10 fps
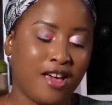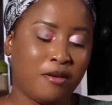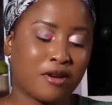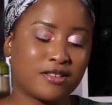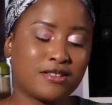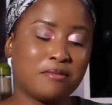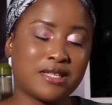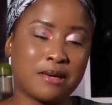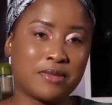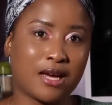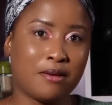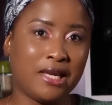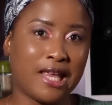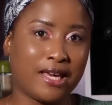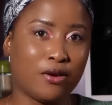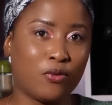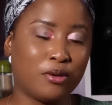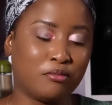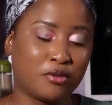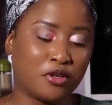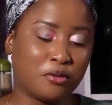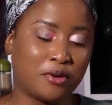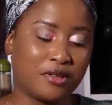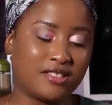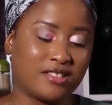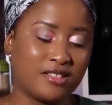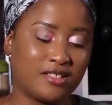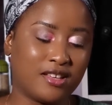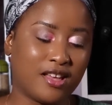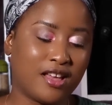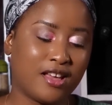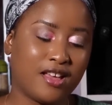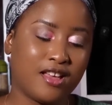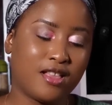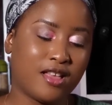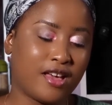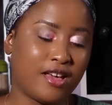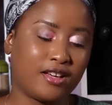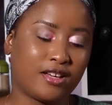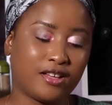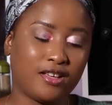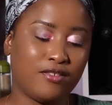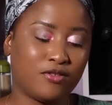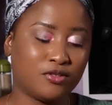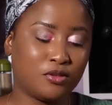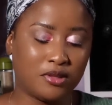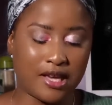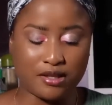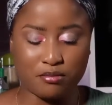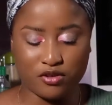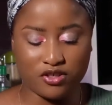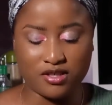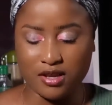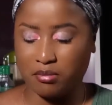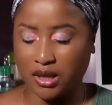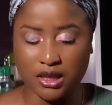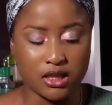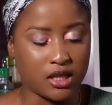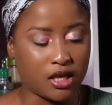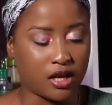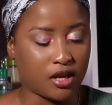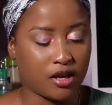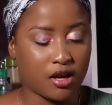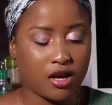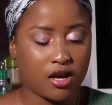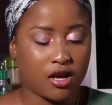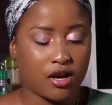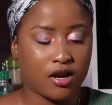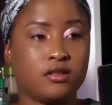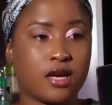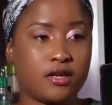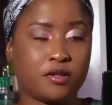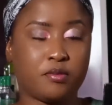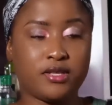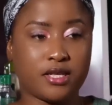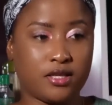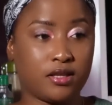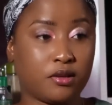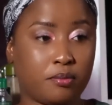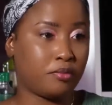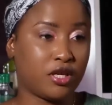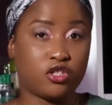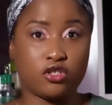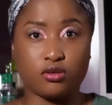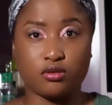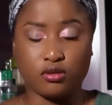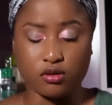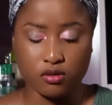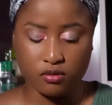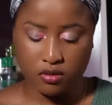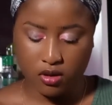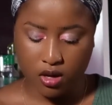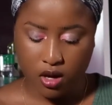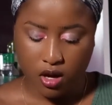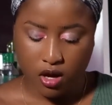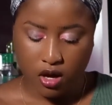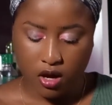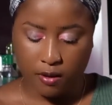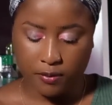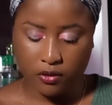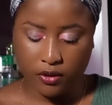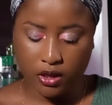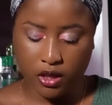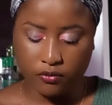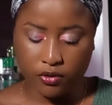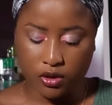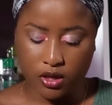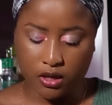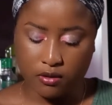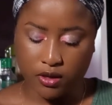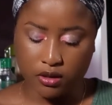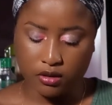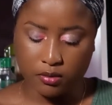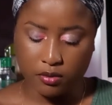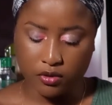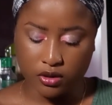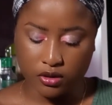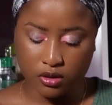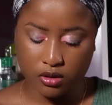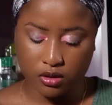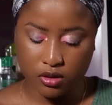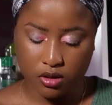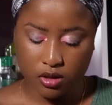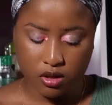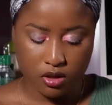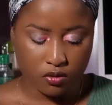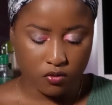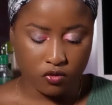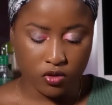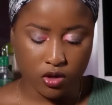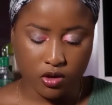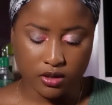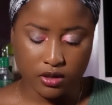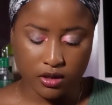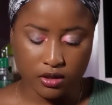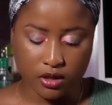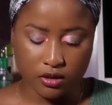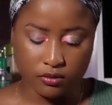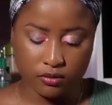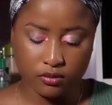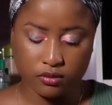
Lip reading: Because sometimes I can be like a one brush person, like even though like the brushes are plenty here. So at this point I think the peach is good to go. I'll be going in with the yellow at this point, with the custard yellow.